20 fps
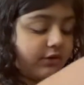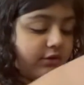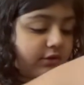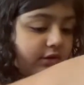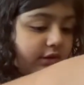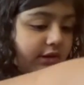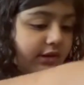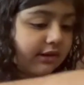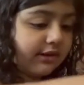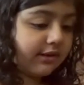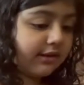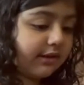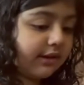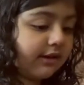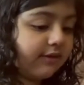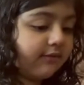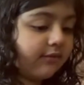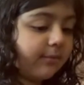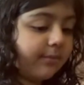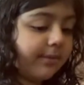Let's
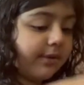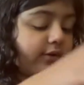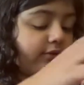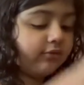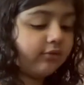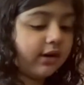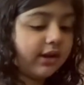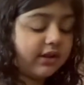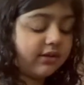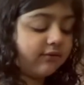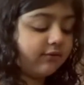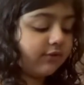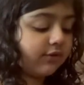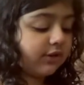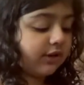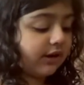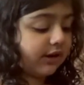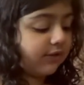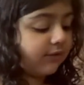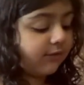save a bit rest for the
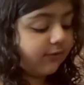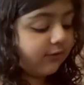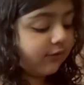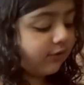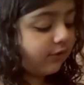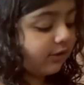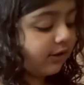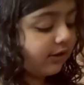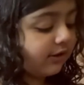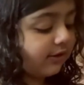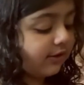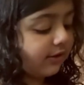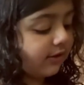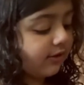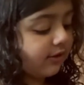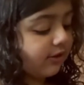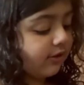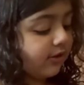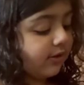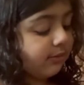other food.
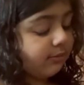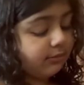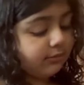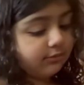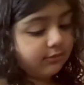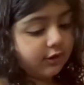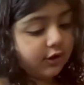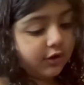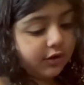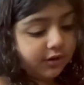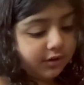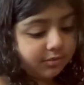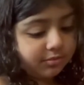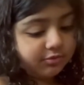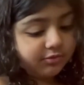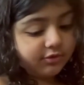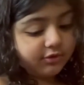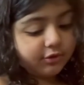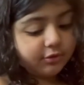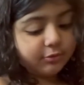God,
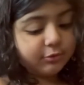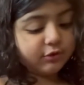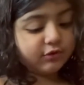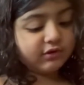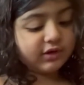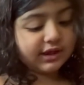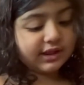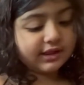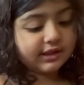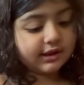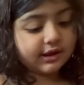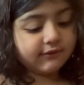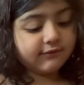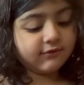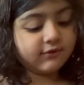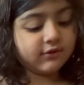no more drinks left.